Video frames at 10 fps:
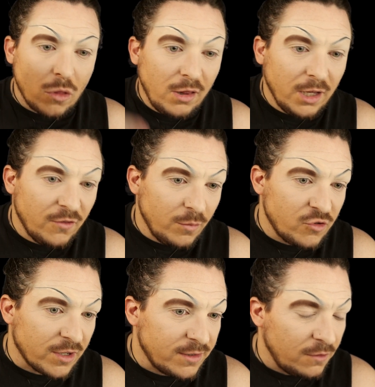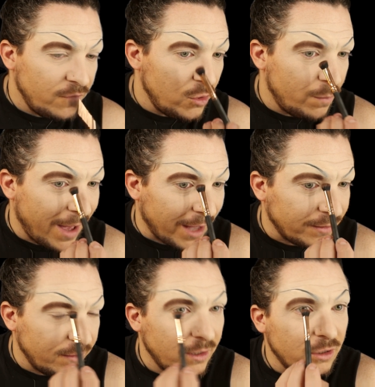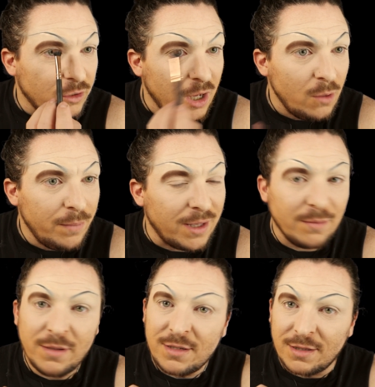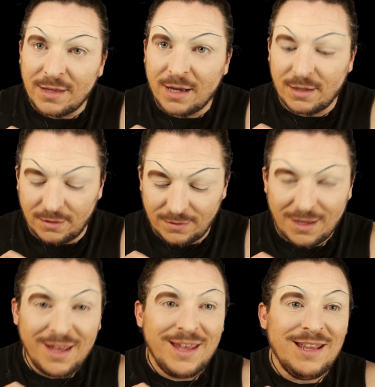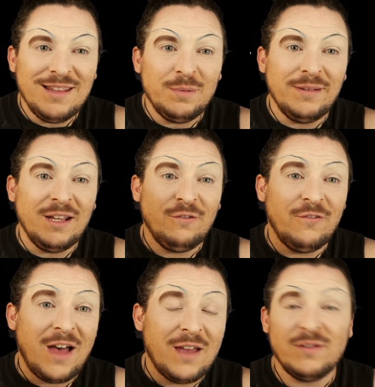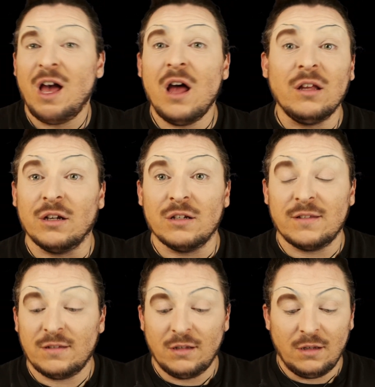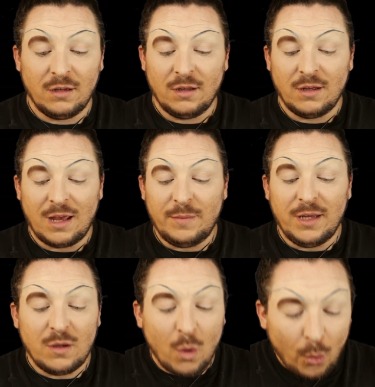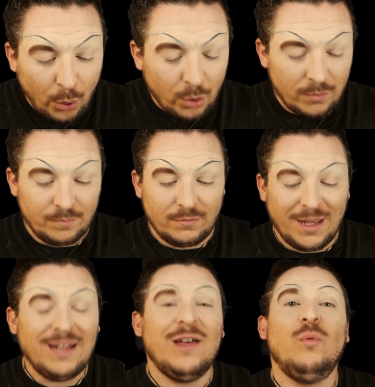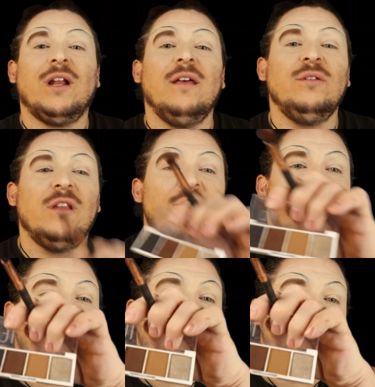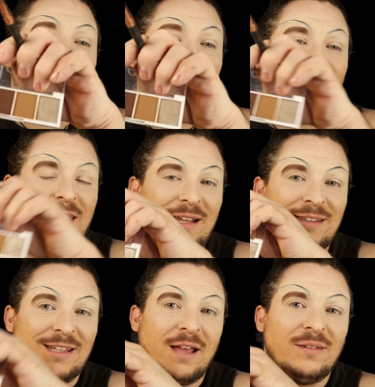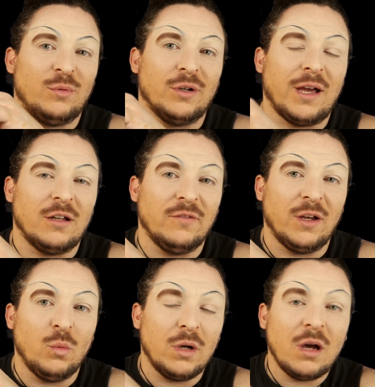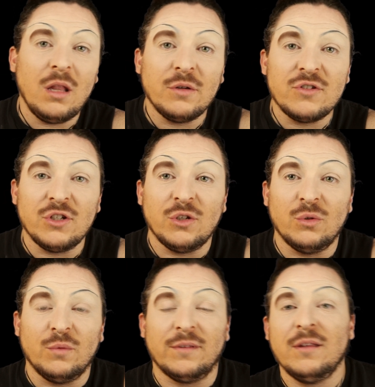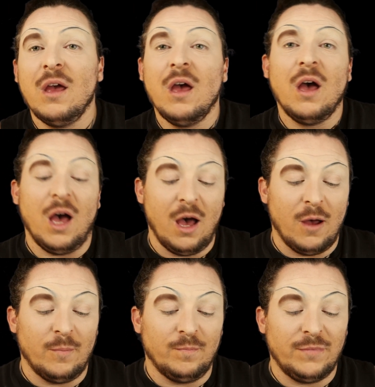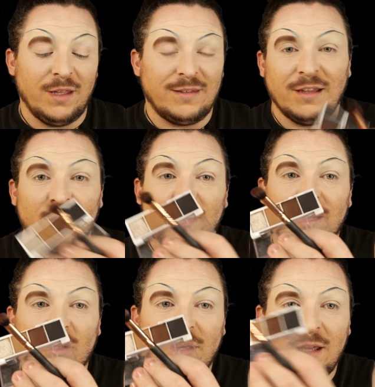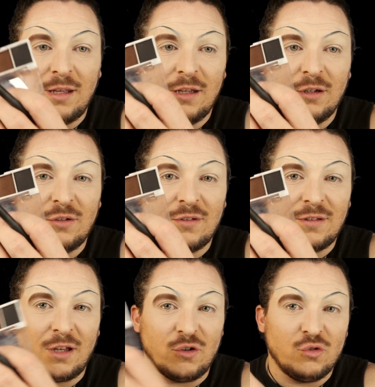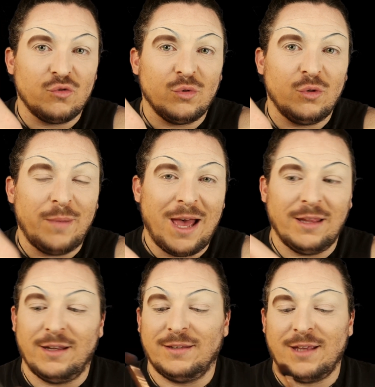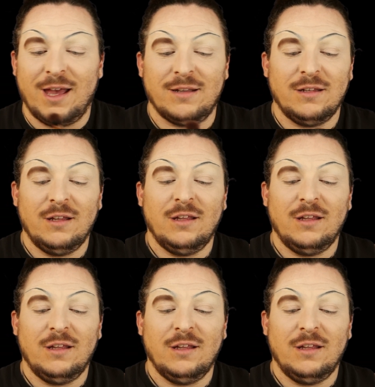Like from just a few passes, like look how pigmented that is. And this was like $5. I mean, and what I also love about this is it takes the guesswork out of like what colors to use. It's literally like, okay, here's a neutral palette. It's got